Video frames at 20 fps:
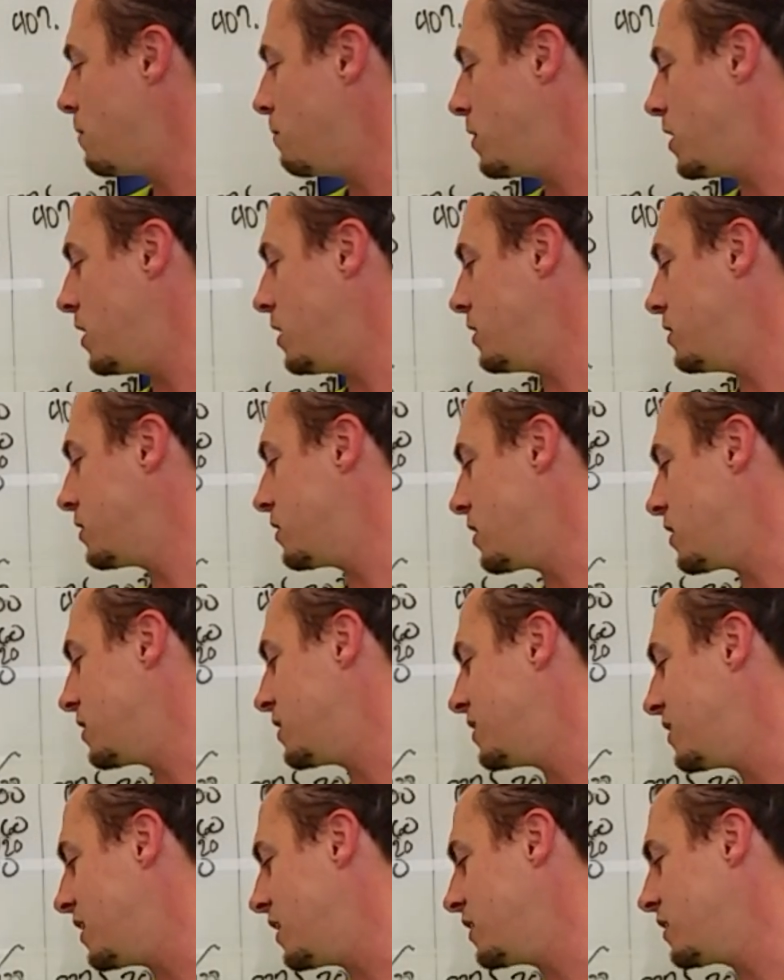That means that
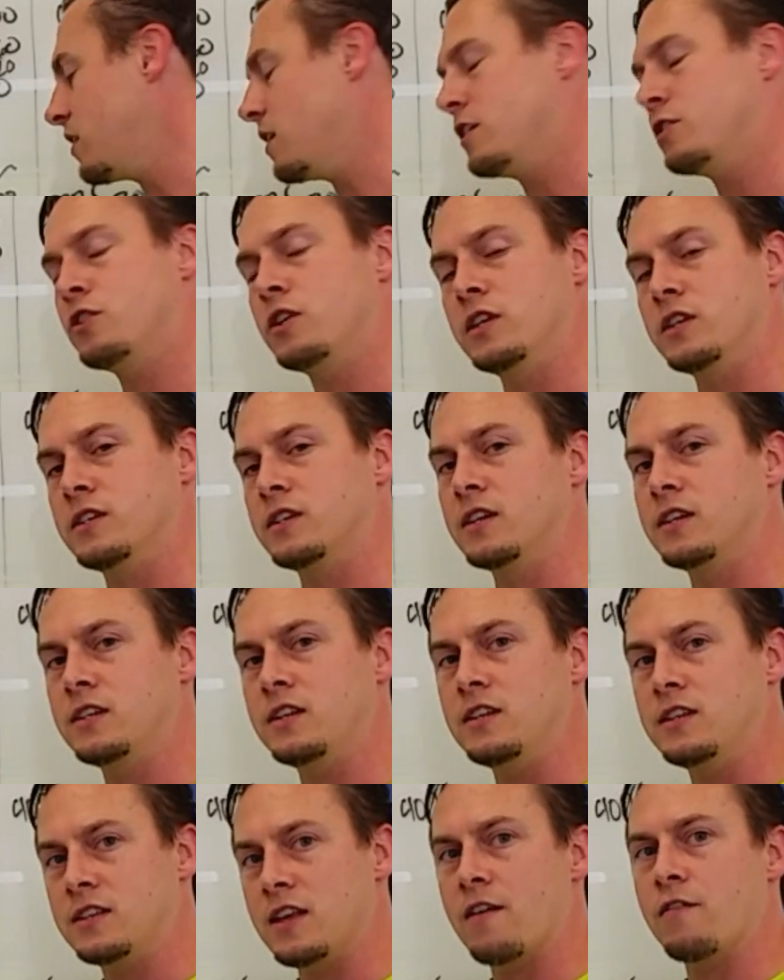
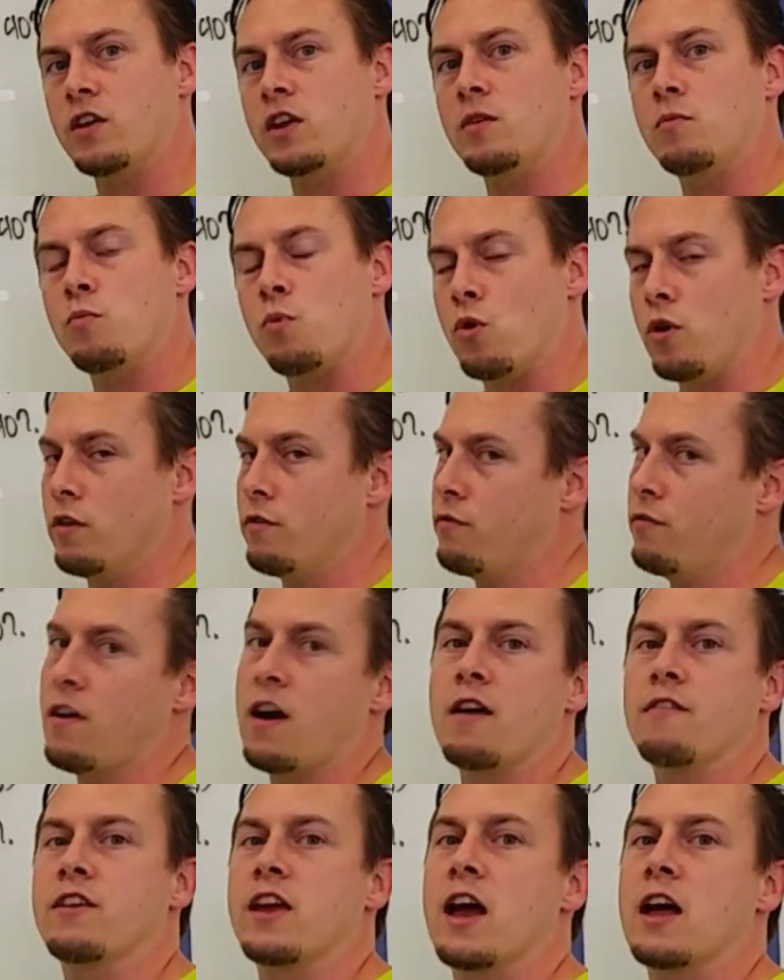
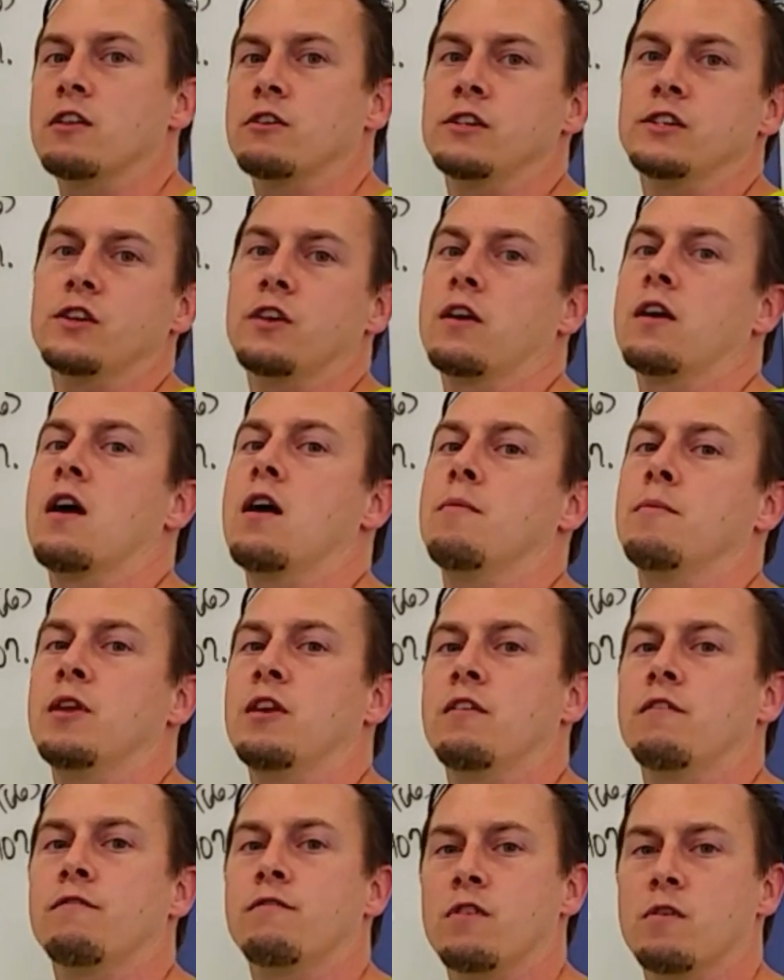667.5 calories are
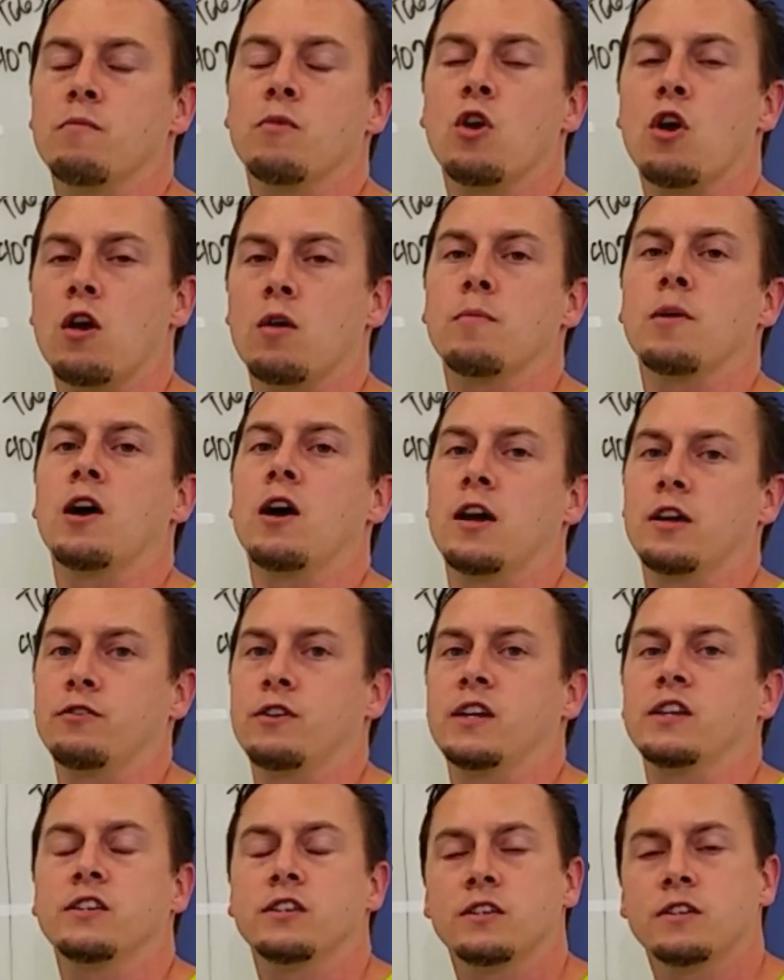coming from
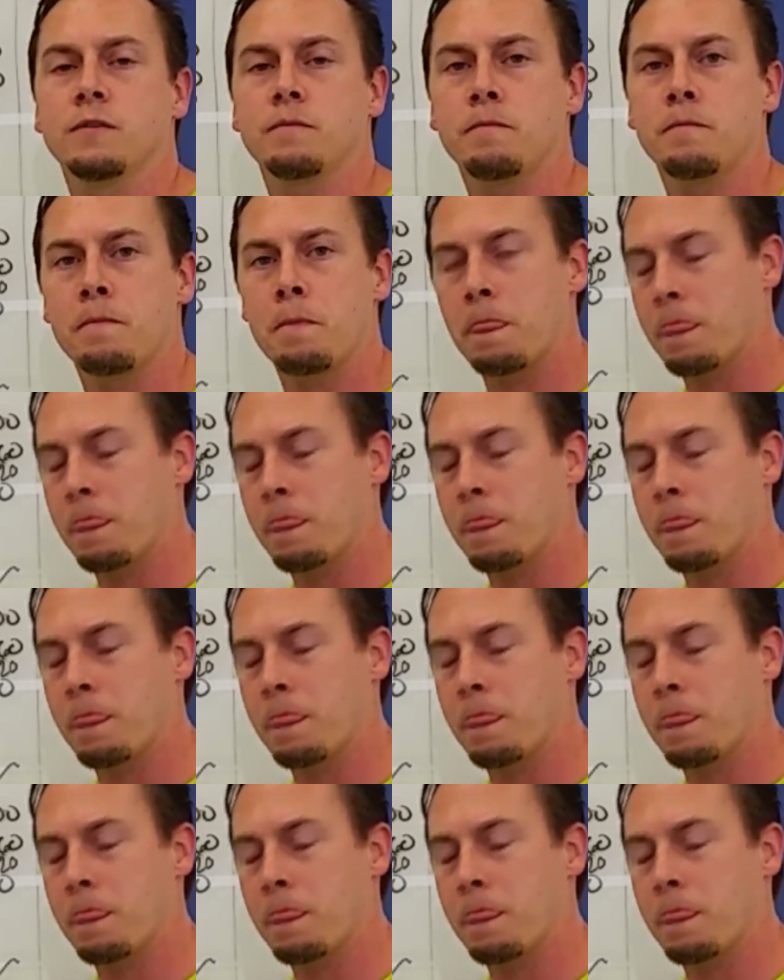carbohydrates.